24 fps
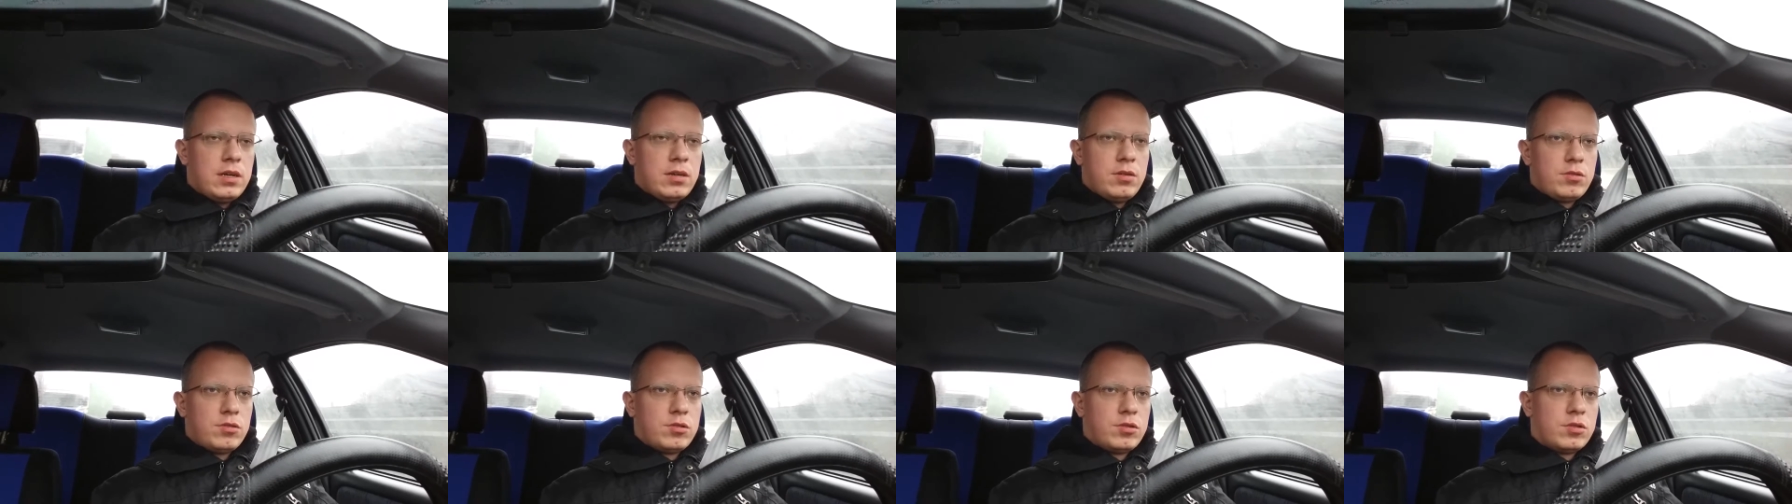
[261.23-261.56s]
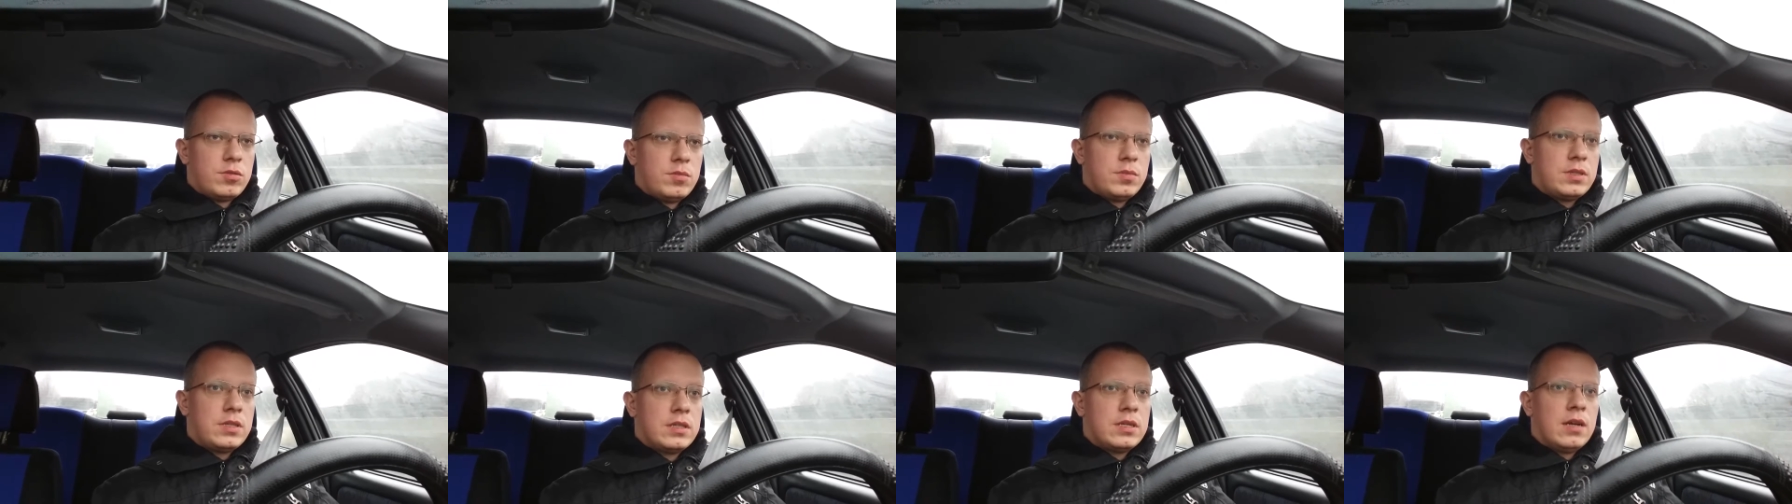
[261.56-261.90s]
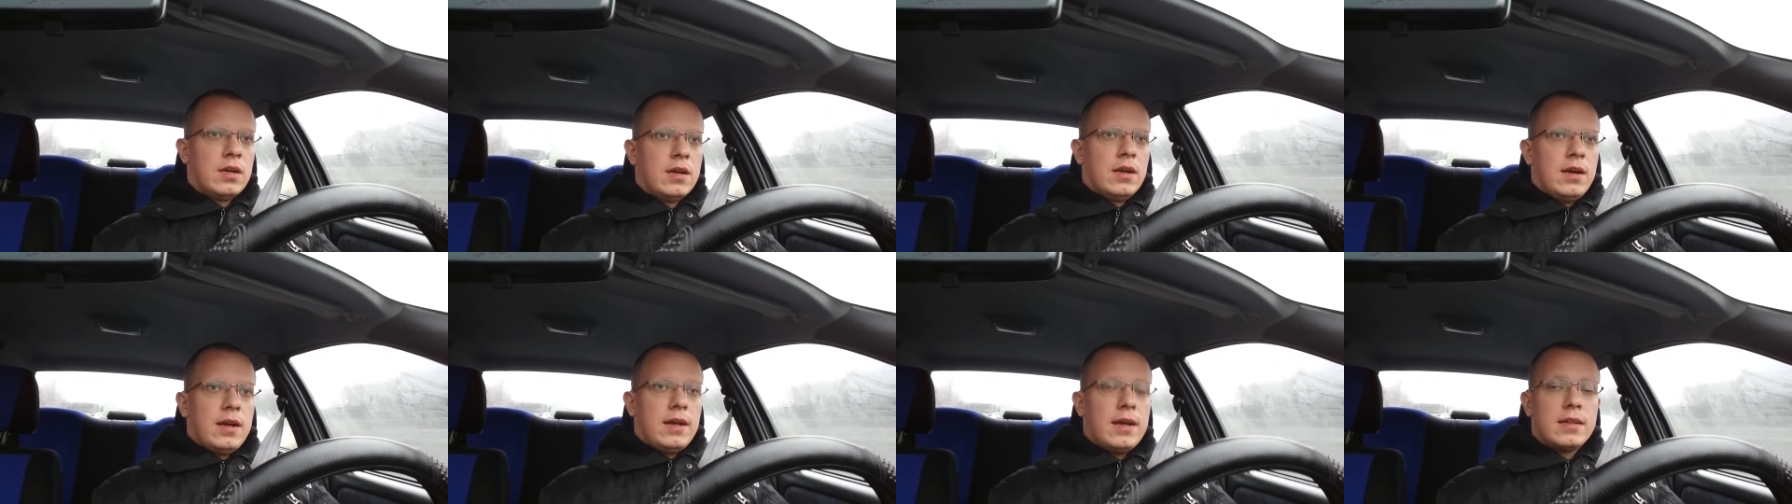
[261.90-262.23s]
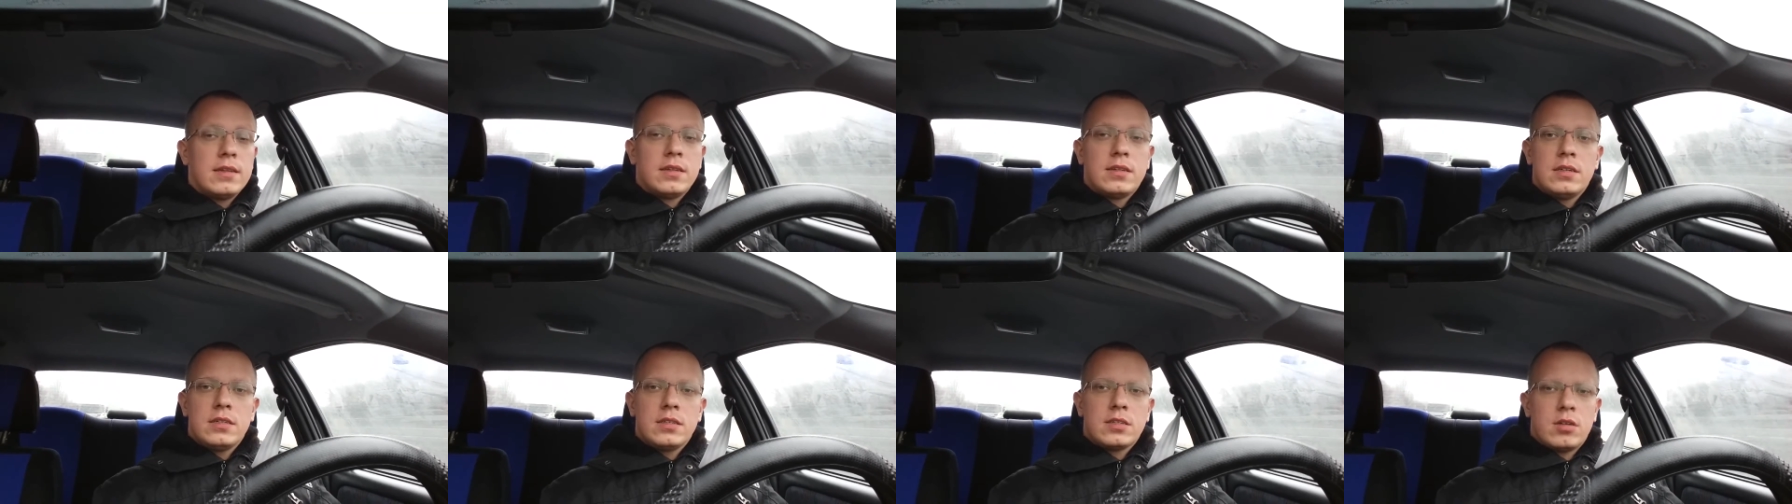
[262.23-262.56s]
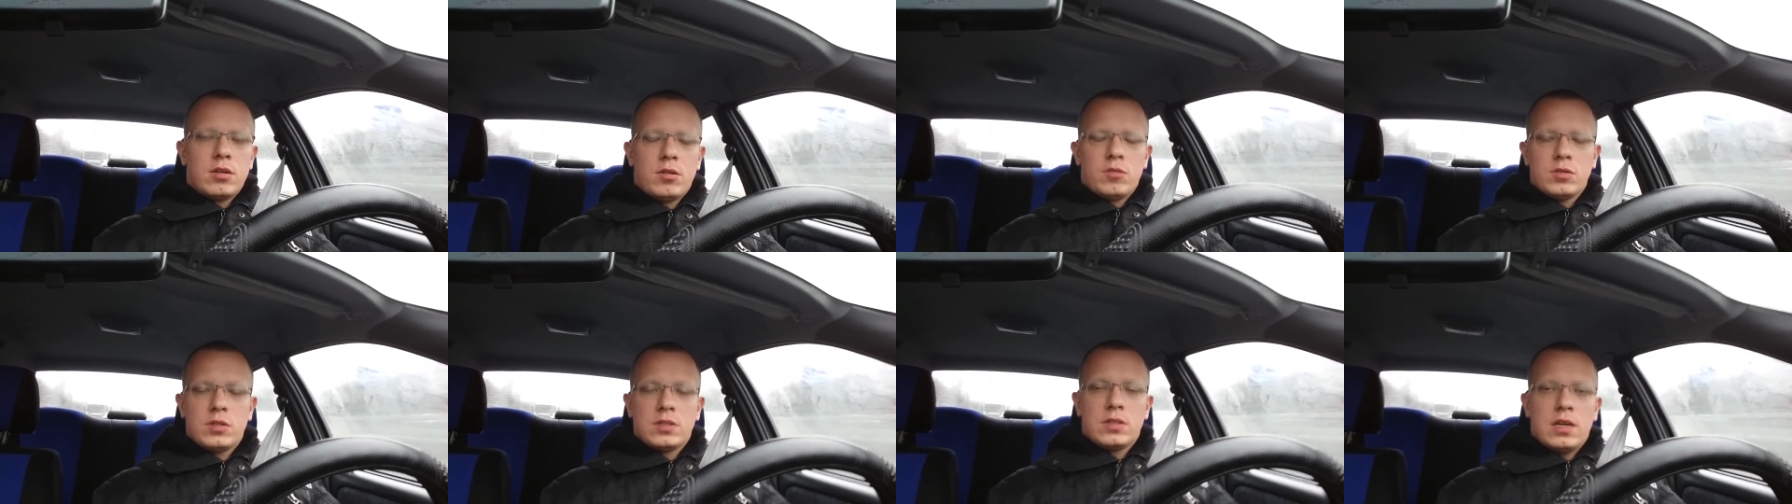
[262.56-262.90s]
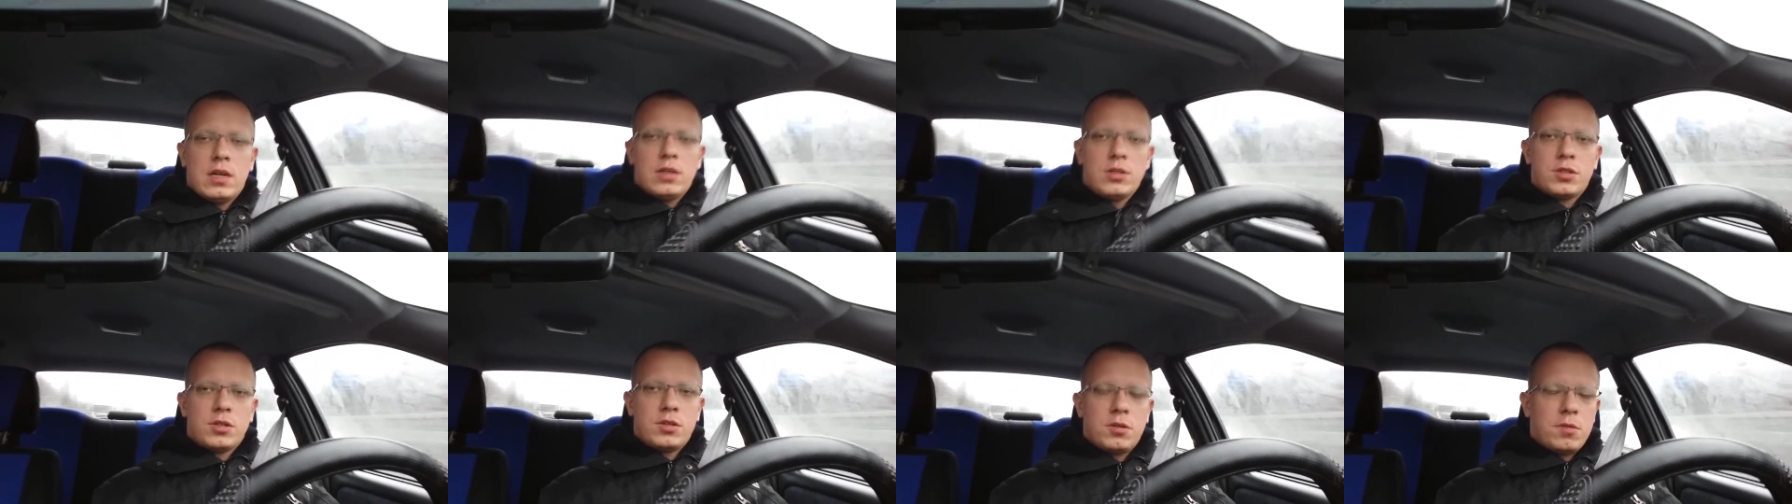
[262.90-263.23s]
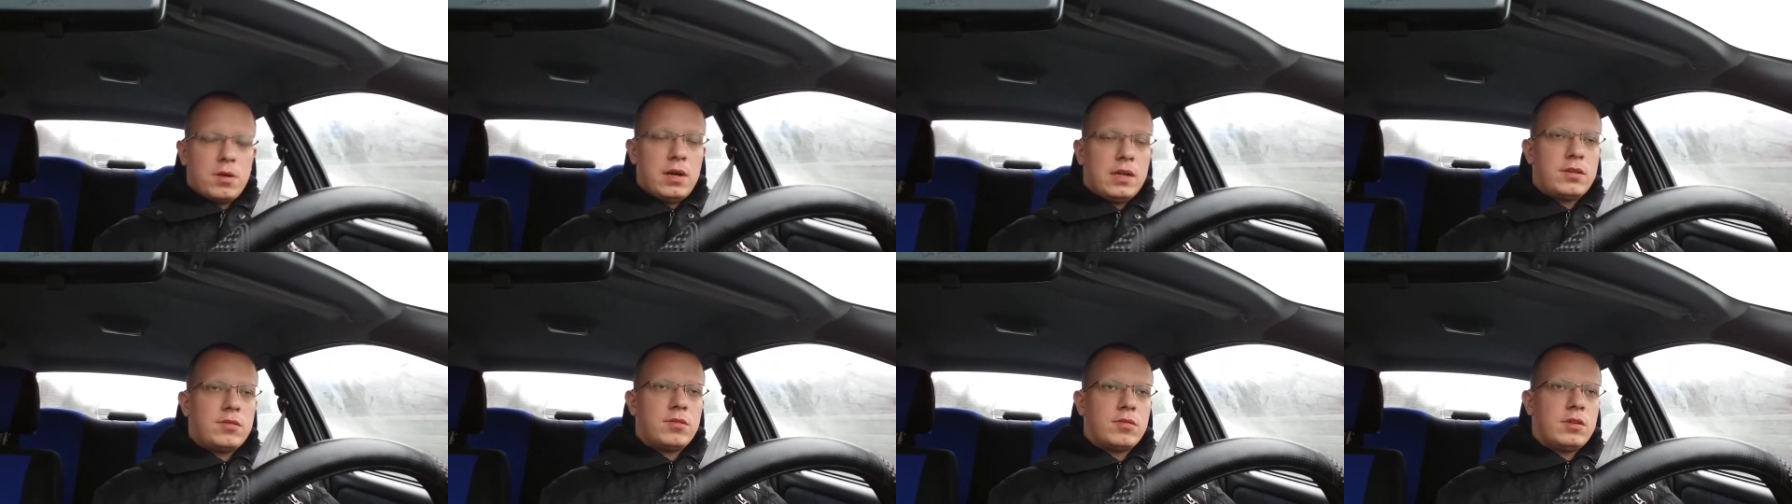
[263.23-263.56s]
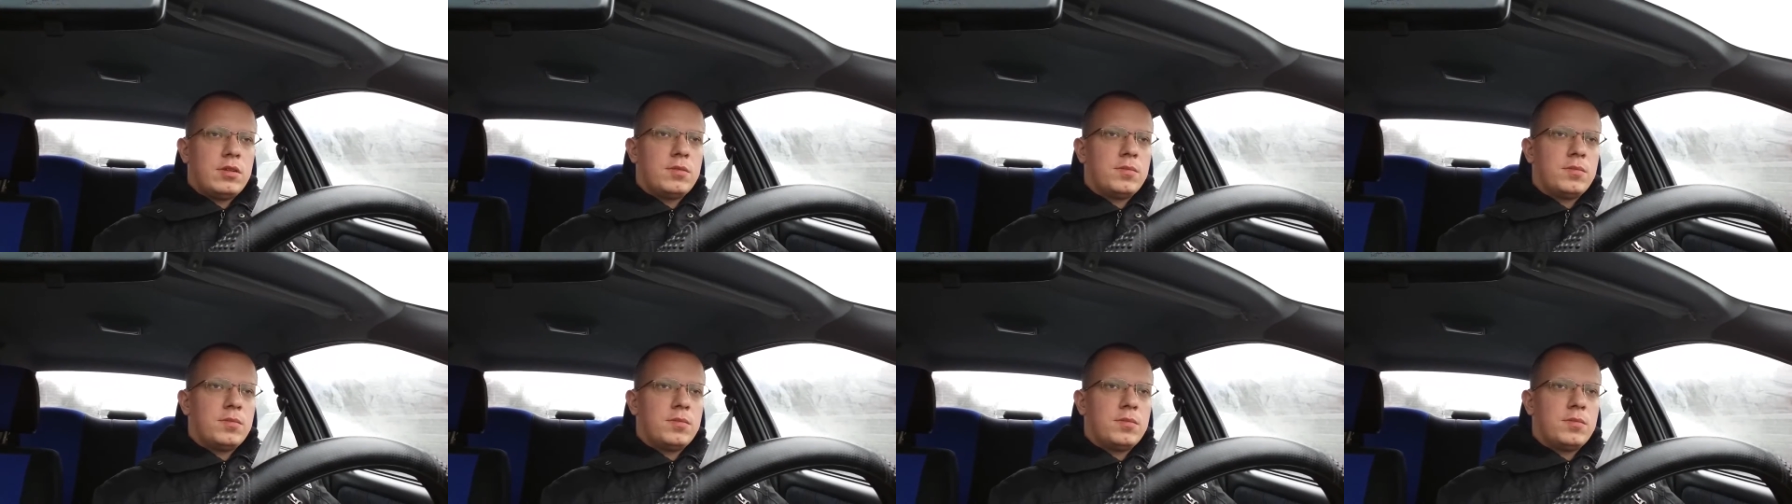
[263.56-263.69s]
rooms. And this hostel generator